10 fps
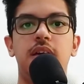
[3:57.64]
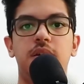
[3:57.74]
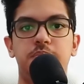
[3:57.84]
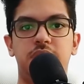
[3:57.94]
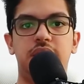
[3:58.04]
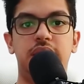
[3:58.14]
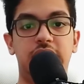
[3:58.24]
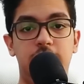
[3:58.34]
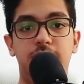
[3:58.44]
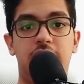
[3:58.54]
but
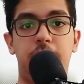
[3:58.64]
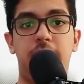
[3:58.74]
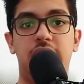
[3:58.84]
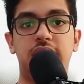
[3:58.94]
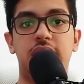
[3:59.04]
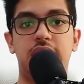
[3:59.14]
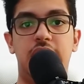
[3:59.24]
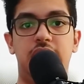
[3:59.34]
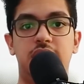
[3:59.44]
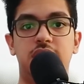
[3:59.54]
keep that in mind.
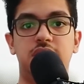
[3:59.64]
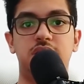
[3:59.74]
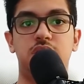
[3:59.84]
That is